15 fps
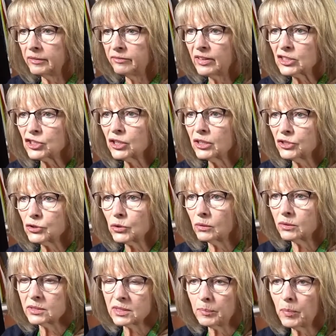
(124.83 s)
infection control
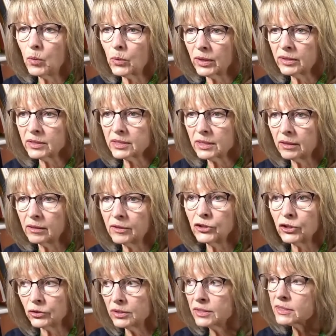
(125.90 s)
and support
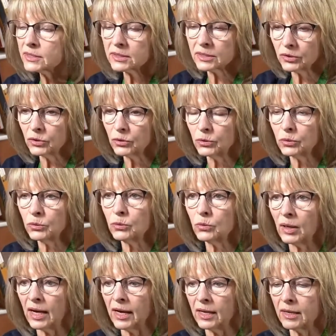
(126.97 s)
nurse who